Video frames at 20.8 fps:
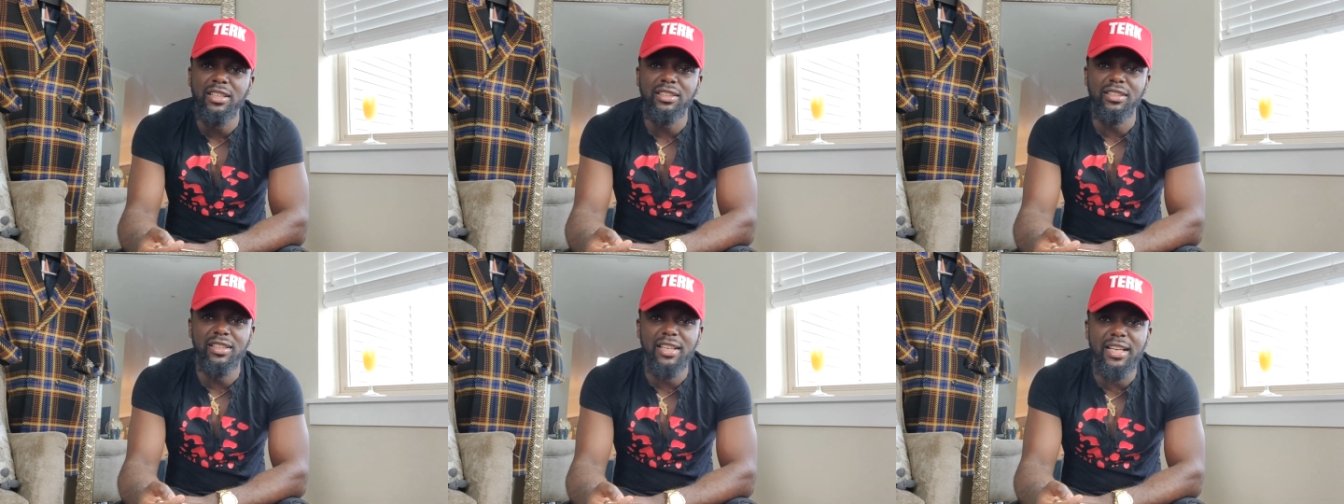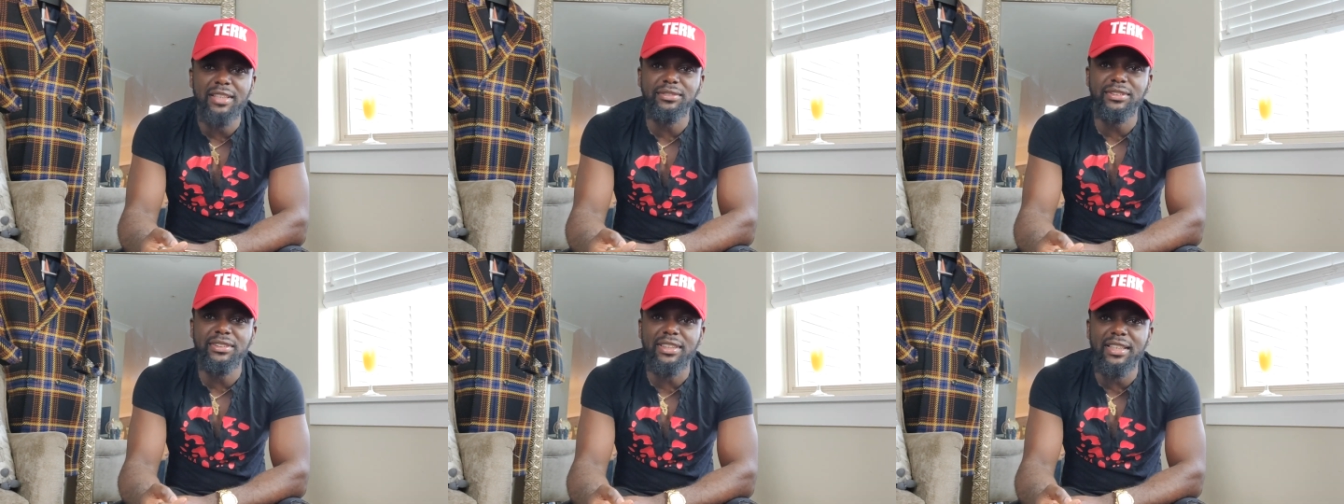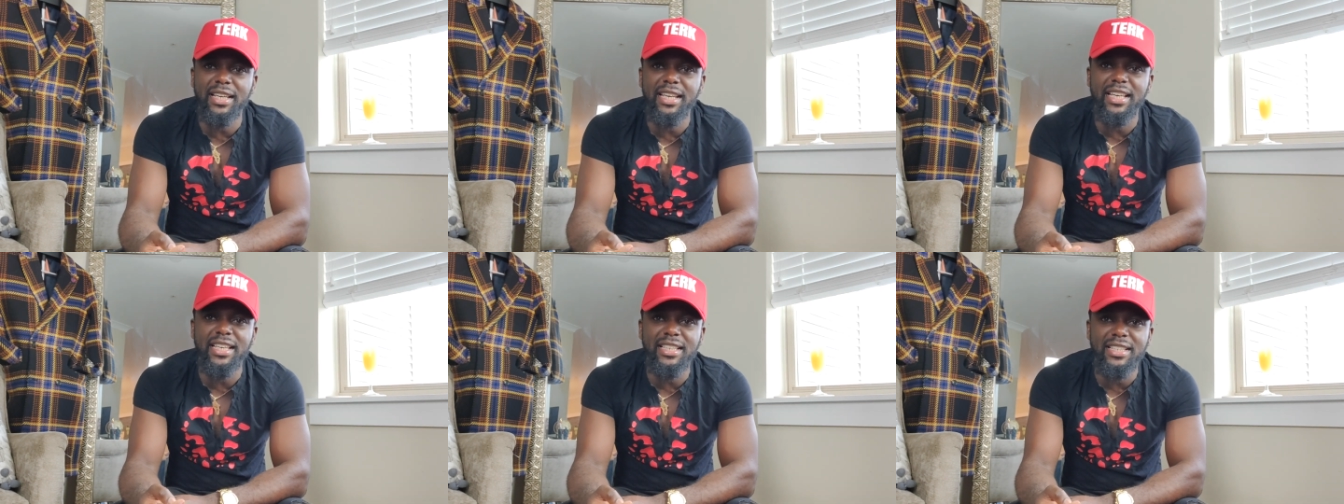You know what I'm
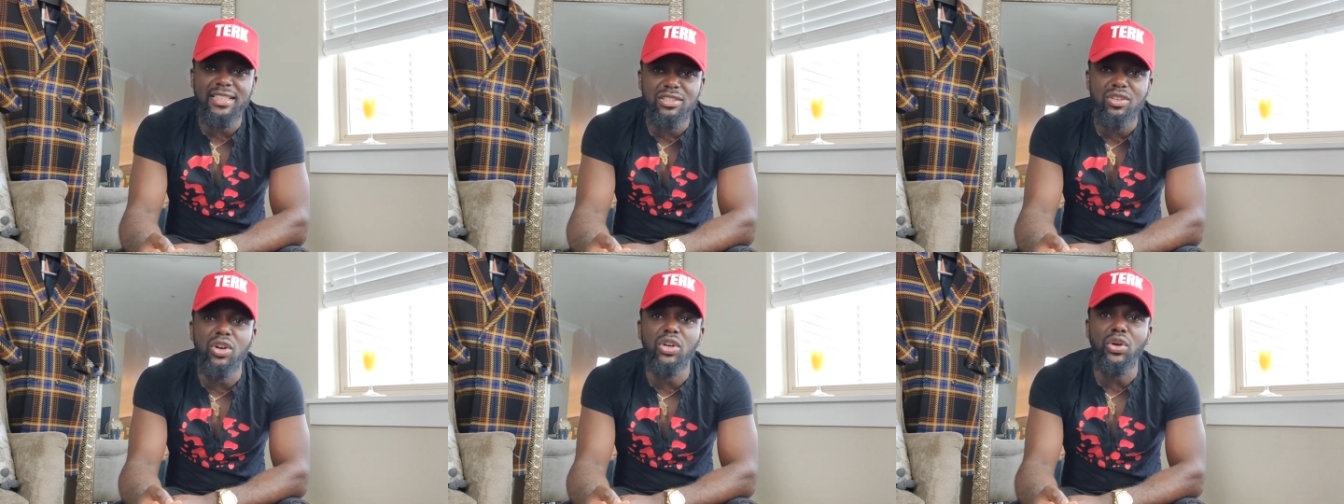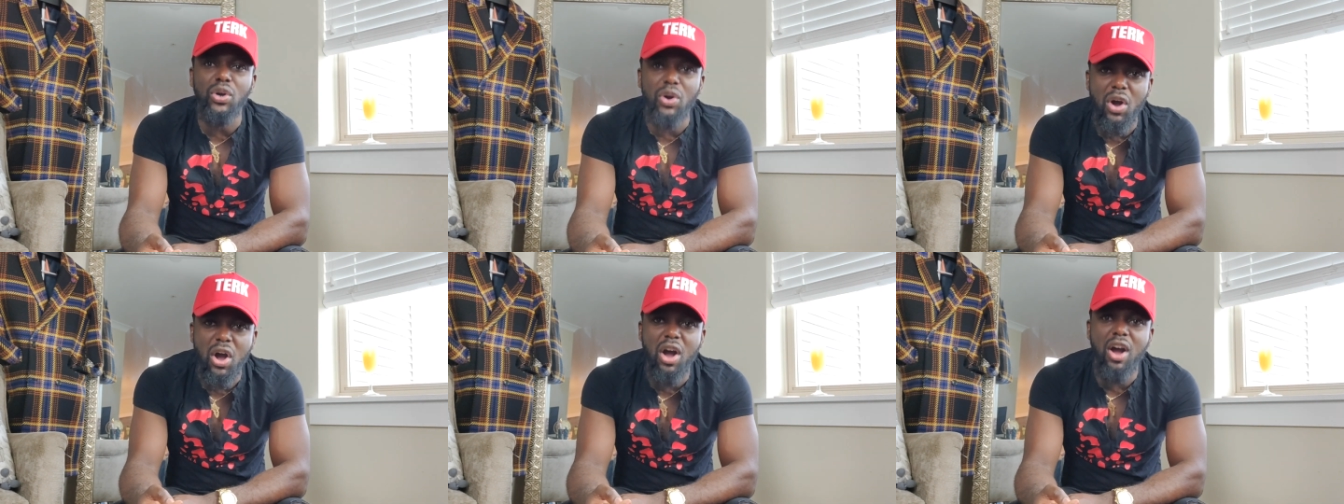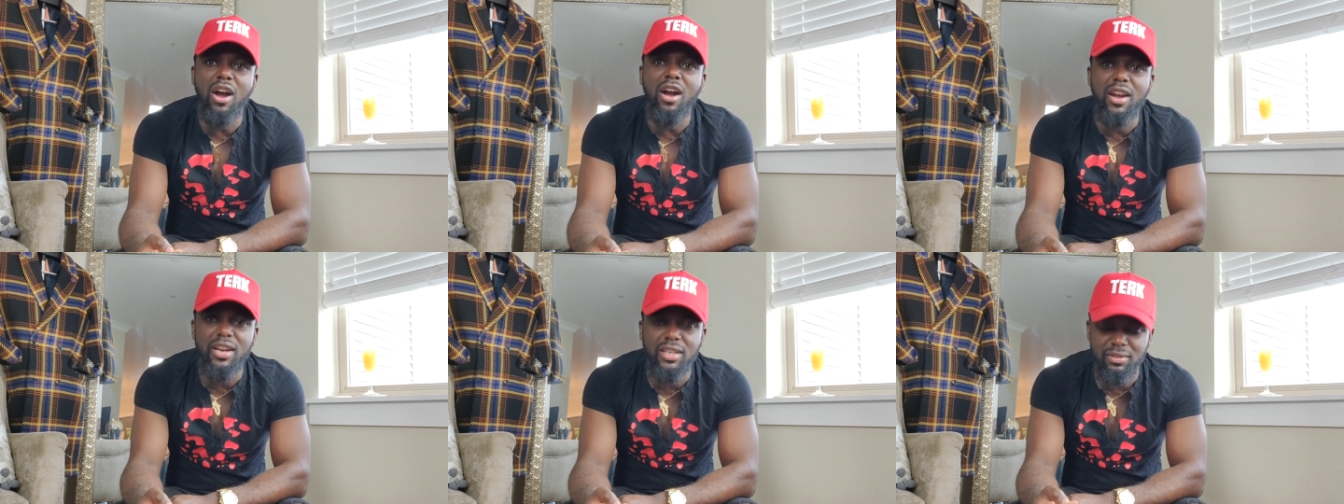saying? It's gonna go
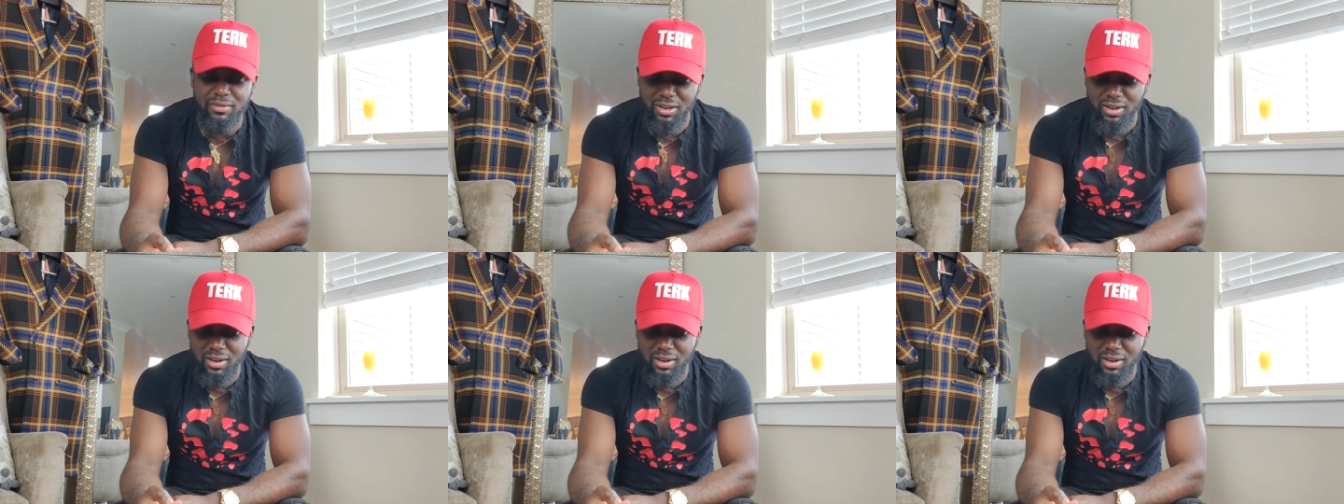hard,